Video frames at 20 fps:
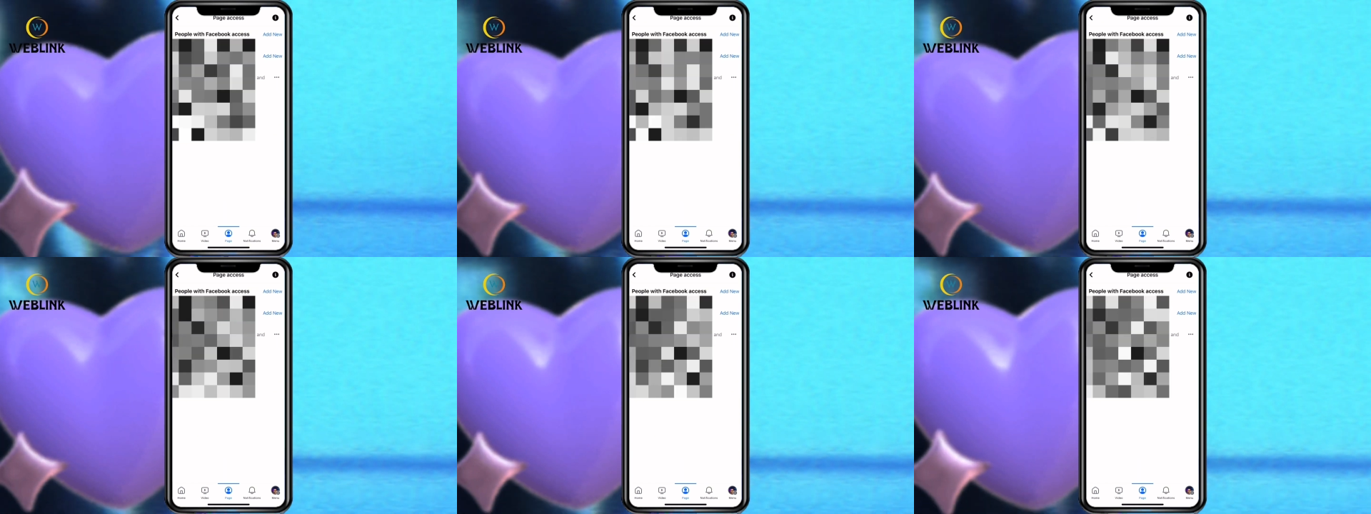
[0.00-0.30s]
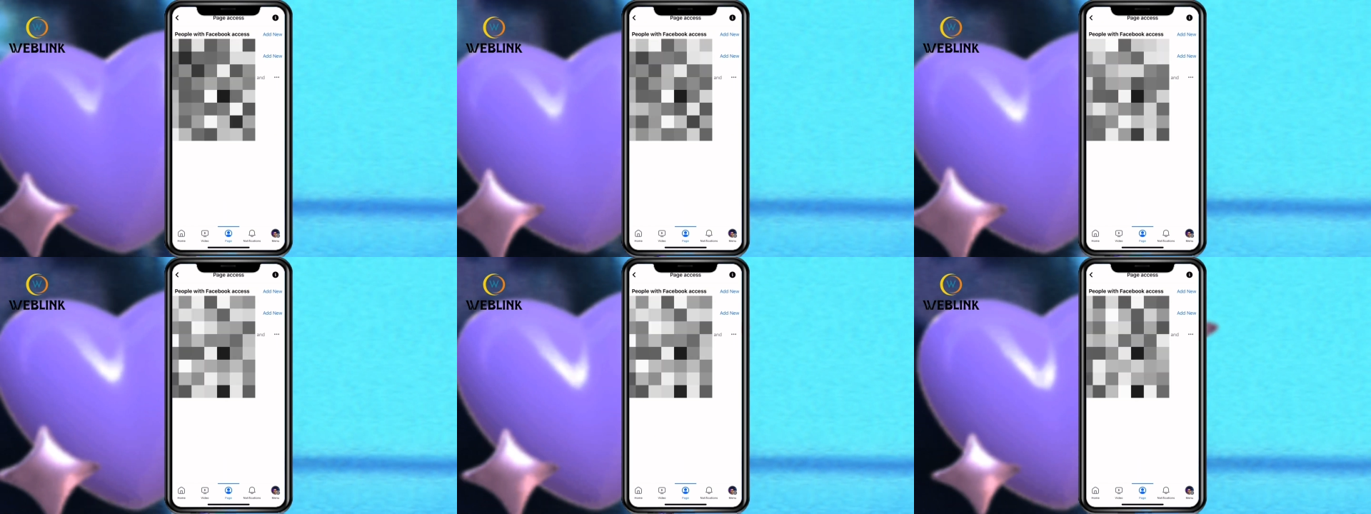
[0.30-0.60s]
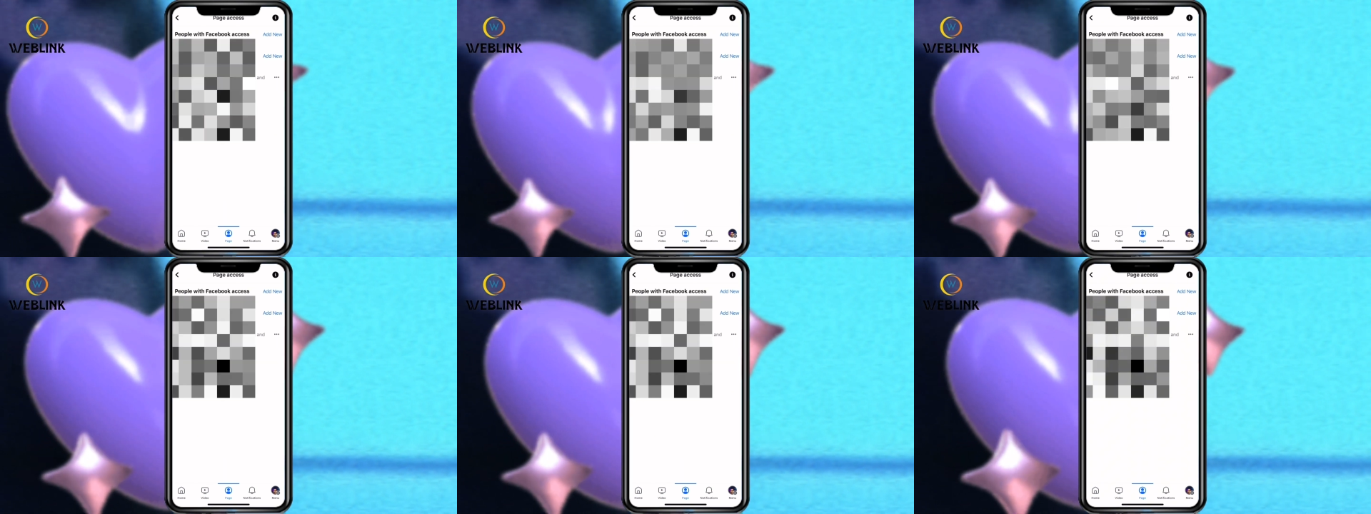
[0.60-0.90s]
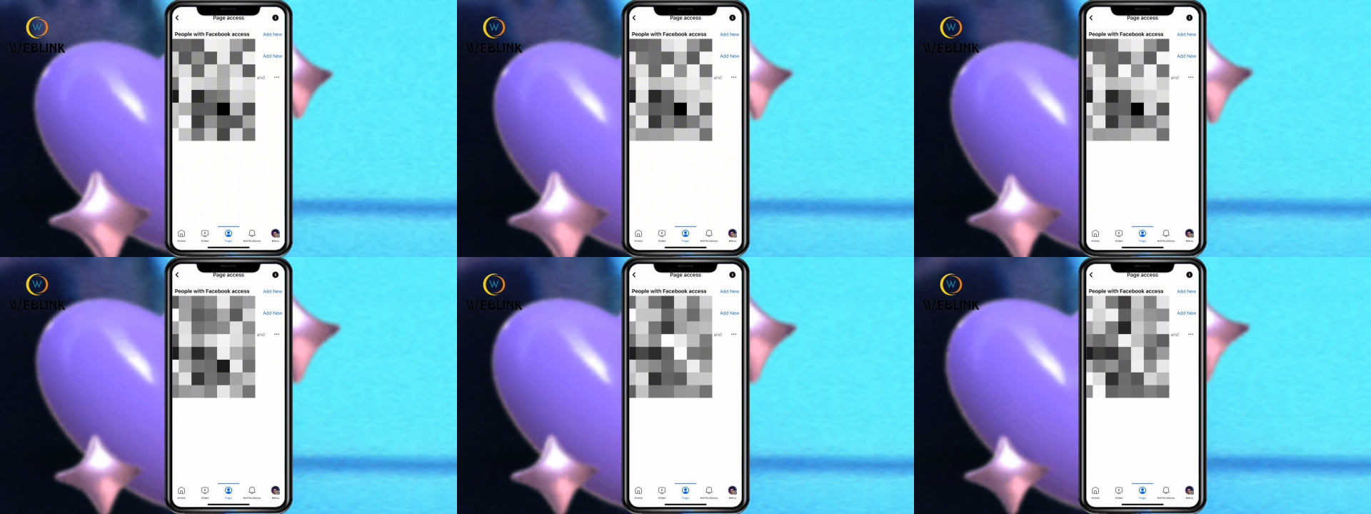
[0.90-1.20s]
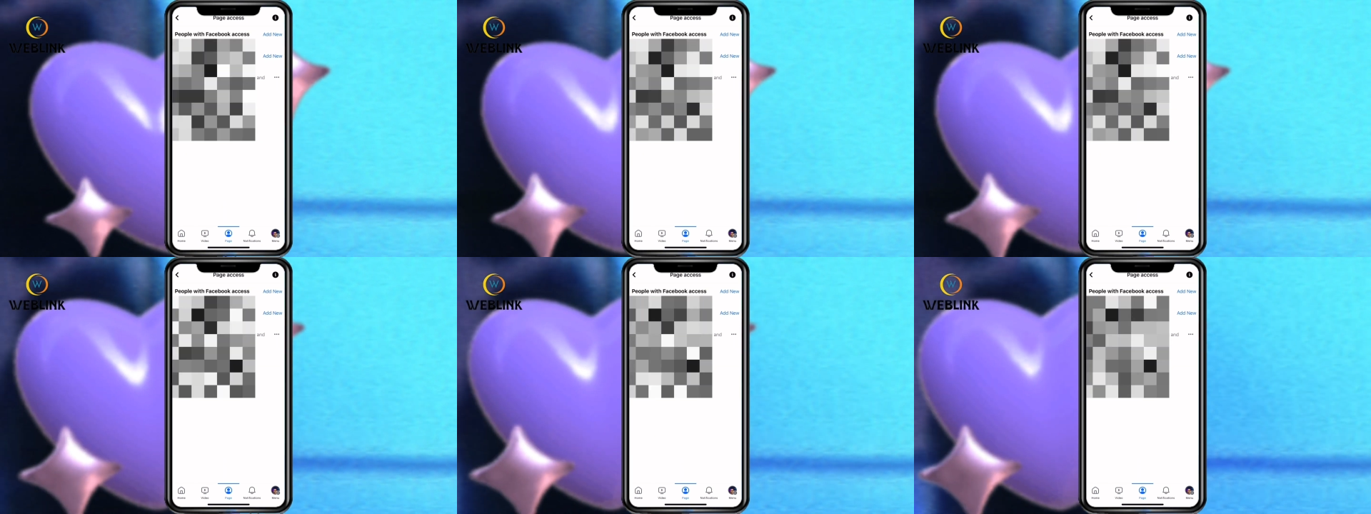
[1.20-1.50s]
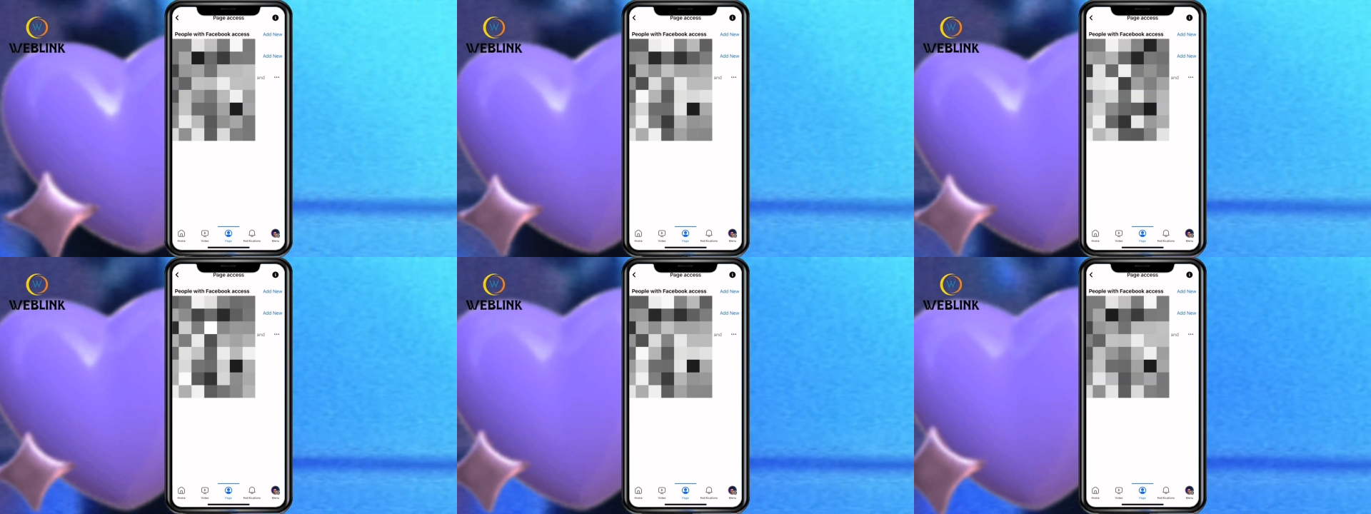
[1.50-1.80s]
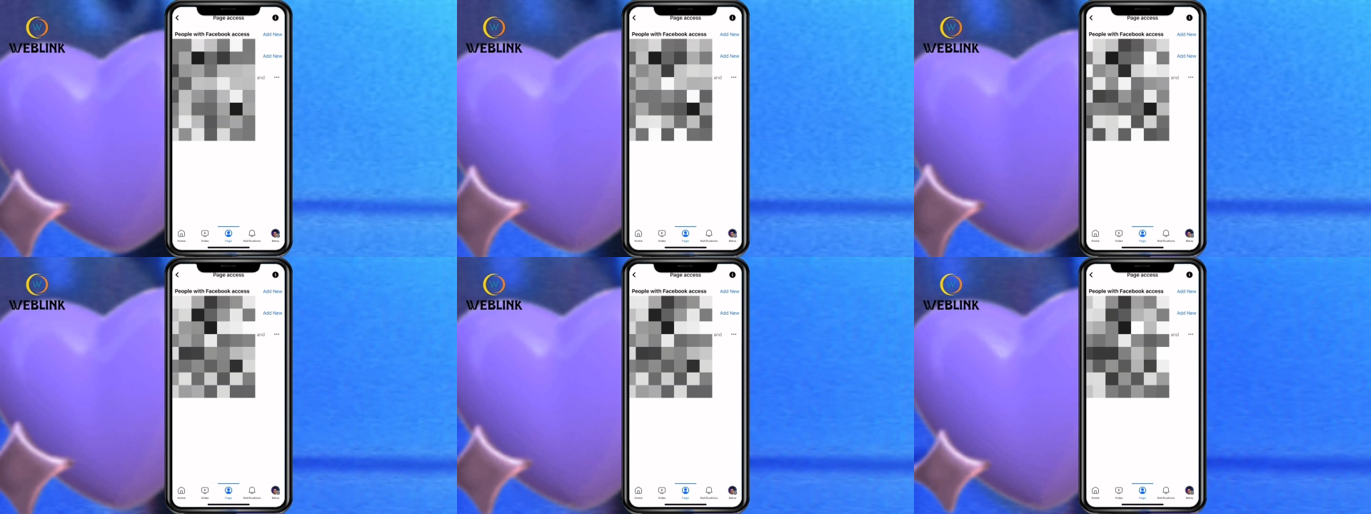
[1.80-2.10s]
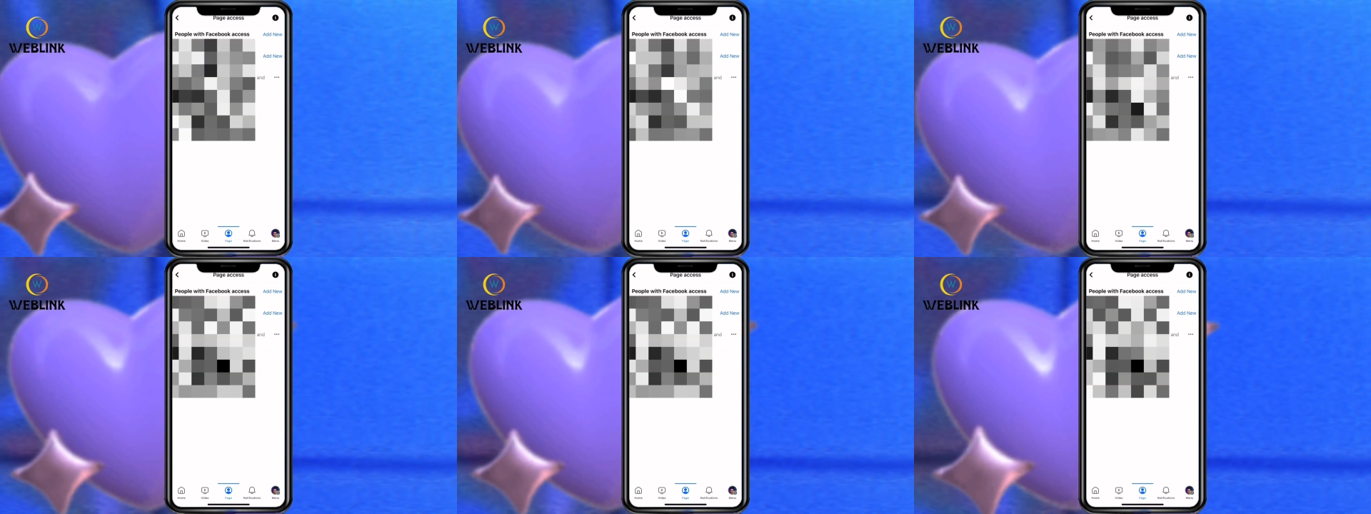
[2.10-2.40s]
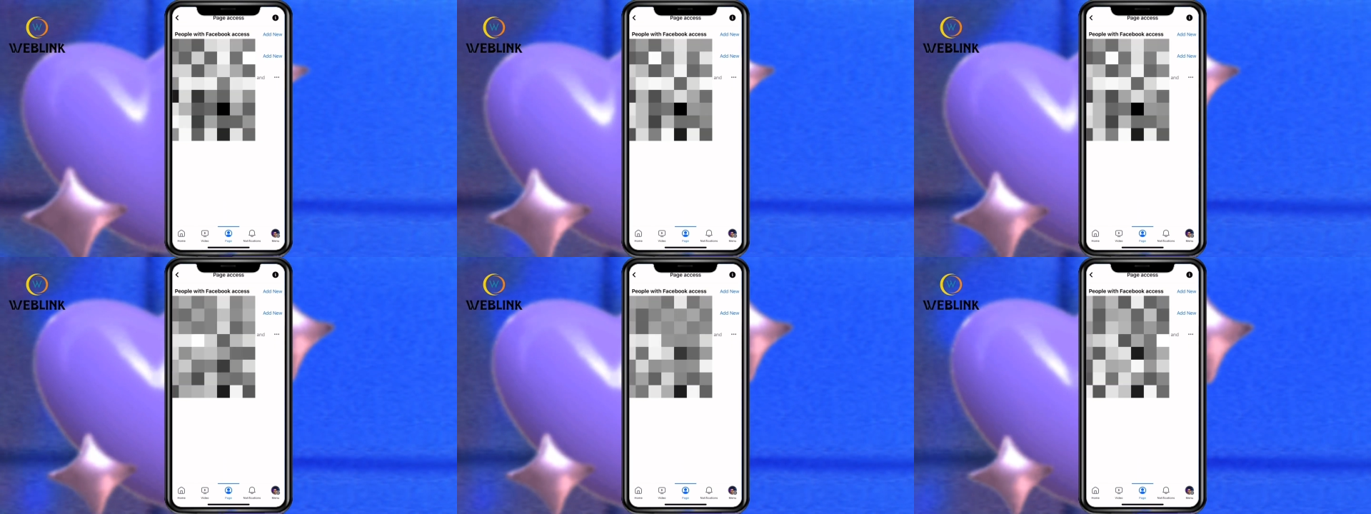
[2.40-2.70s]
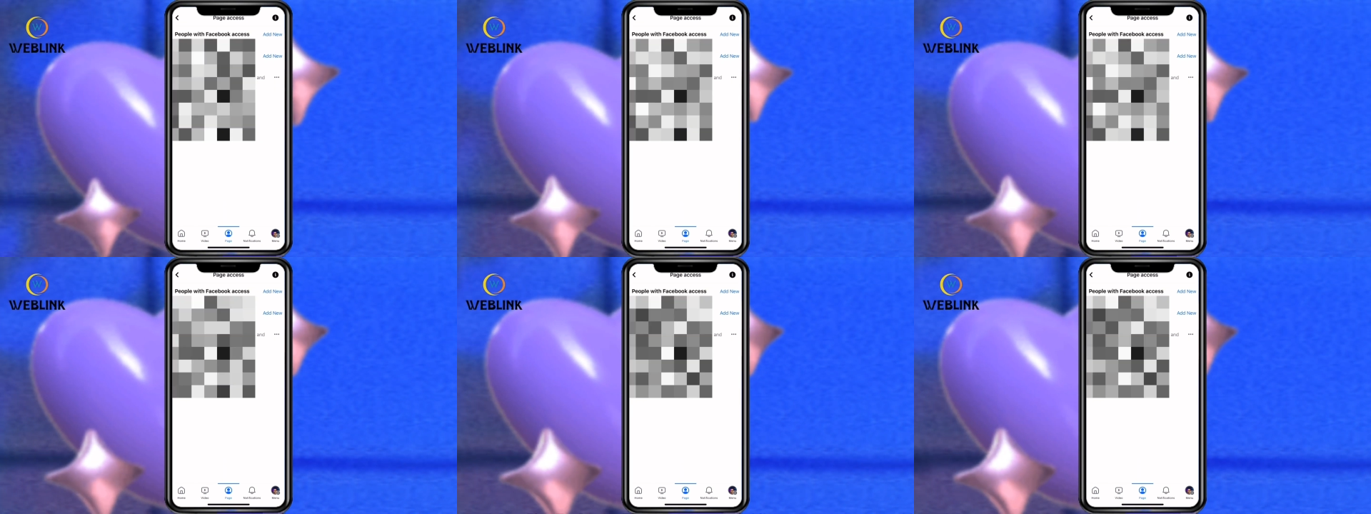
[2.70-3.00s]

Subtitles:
Nobody's mouth can be seen.